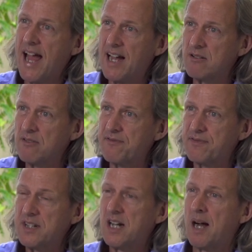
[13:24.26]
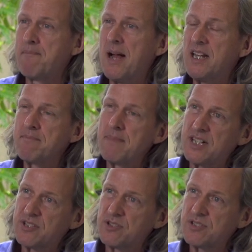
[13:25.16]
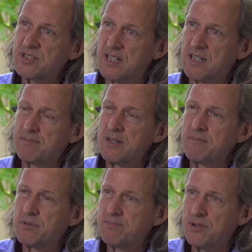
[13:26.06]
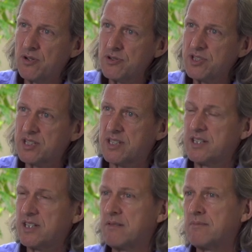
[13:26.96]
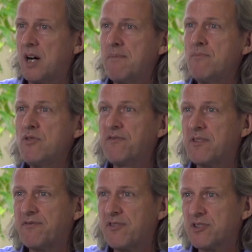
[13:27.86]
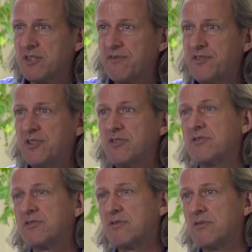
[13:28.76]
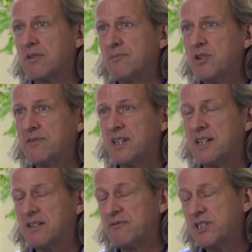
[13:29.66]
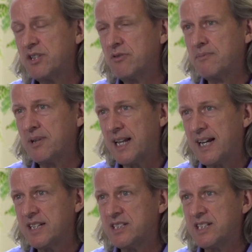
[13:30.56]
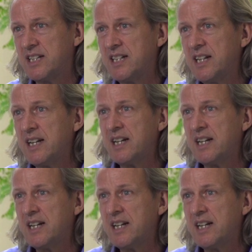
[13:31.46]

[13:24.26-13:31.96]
health, and many measures that are being proposed, you know, a move from fossil fuel to renewable energy,